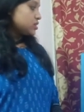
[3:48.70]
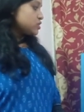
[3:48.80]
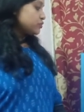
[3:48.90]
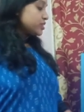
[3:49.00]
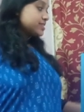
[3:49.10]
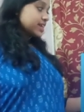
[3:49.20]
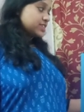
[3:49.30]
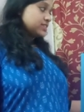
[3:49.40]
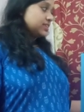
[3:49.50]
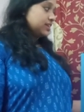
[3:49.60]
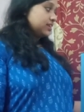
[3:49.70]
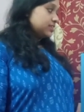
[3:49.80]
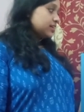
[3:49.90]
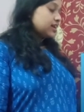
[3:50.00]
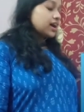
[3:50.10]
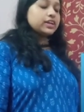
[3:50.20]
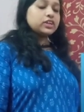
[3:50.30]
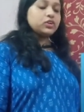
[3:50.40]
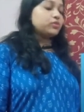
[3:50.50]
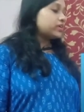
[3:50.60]
So for section A, the
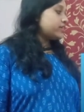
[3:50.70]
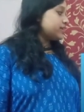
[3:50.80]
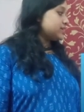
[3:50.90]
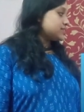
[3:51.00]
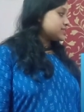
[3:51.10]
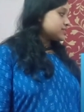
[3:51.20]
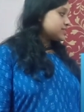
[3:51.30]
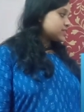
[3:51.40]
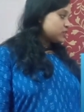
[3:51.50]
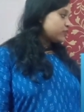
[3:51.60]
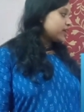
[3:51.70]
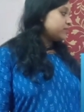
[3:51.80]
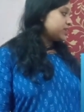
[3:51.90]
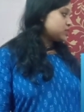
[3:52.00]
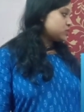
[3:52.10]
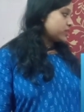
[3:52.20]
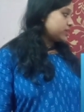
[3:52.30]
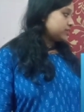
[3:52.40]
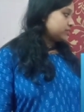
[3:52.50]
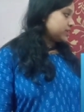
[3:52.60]
IQR is 65 minus
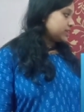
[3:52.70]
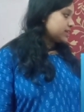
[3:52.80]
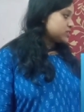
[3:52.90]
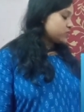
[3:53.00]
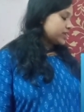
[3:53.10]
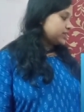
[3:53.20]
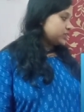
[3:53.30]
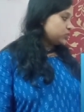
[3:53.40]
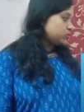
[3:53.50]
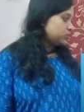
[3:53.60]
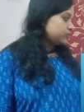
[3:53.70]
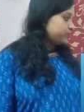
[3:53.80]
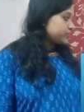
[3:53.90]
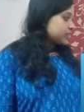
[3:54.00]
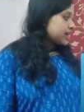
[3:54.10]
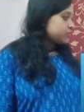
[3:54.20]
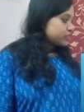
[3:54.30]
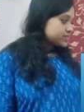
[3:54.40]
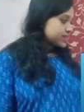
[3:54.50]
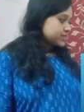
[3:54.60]
43, that is 22. And
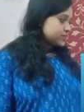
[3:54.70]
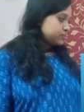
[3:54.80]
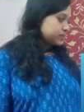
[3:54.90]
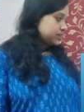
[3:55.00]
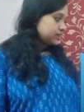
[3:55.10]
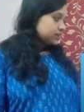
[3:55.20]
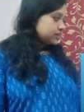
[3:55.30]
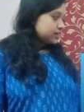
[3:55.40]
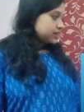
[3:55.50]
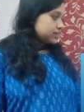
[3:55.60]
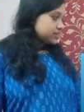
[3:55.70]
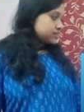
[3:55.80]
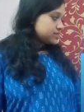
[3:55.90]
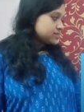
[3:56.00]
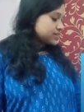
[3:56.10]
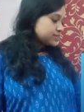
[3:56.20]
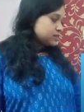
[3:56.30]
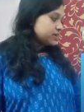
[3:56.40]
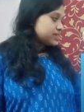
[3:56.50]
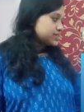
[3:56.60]
for section B, it is 60
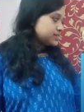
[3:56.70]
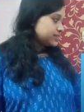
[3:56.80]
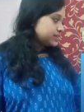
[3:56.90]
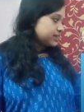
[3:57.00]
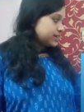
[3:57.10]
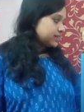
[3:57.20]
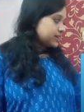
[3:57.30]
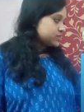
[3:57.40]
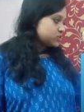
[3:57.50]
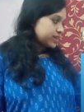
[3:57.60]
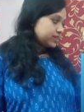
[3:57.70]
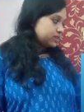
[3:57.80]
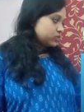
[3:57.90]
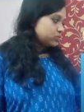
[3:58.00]
minus 38, that is 22.